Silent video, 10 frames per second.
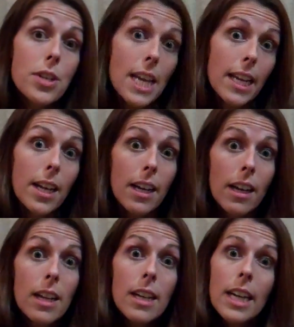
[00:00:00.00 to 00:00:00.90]
data
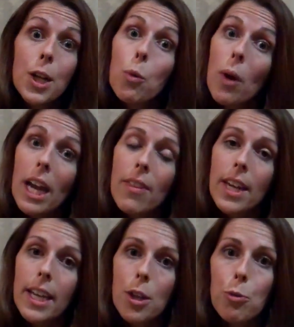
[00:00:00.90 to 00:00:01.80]
in a way that
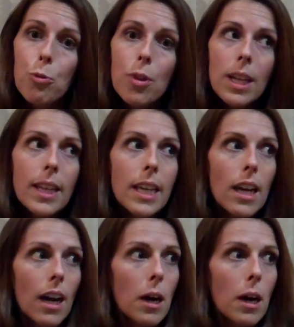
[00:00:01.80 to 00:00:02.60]
it can really,